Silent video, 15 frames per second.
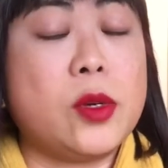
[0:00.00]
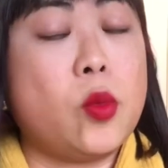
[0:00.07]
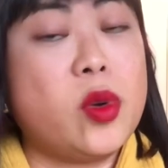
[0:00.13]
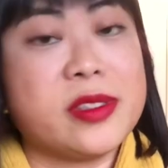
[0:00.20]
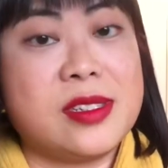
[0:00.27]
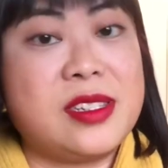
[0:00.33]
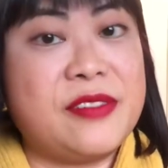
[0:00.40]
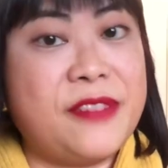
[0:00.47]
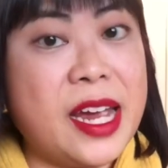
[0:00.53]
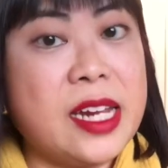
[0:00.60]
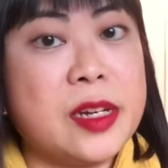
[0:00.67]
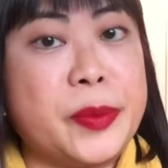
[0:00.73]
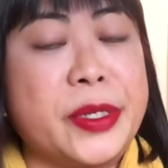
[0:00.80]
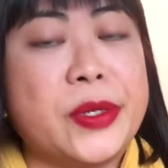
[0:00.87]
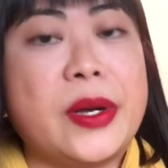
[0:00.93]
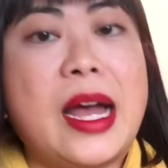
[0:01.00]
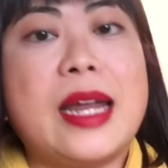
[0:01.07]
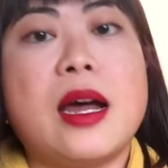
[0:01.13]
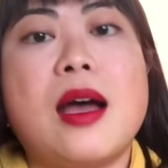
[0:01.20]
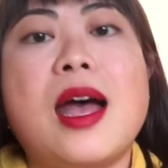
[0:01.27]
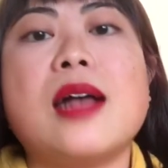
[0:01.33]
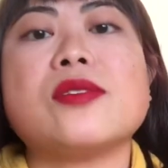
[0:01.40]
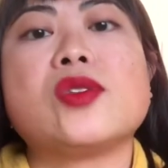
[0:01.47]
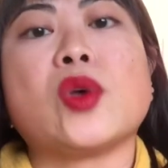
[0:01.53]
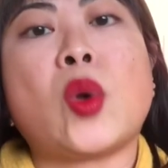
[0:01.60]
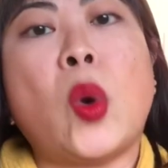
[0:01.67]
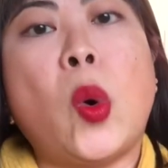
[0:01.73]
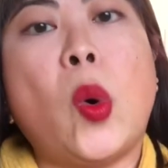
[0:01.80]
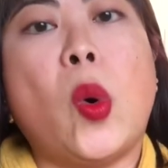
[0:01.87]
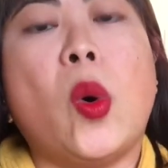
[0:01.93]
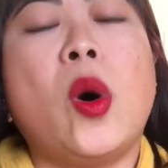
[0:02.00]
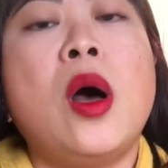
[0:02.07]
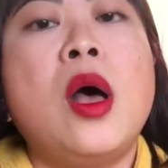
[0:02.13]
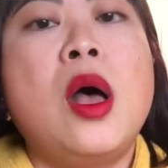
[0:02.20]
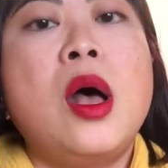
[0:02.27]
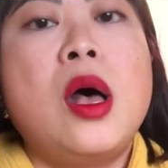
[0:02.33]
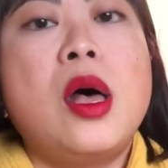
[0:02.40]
it wasn't available, and I had to call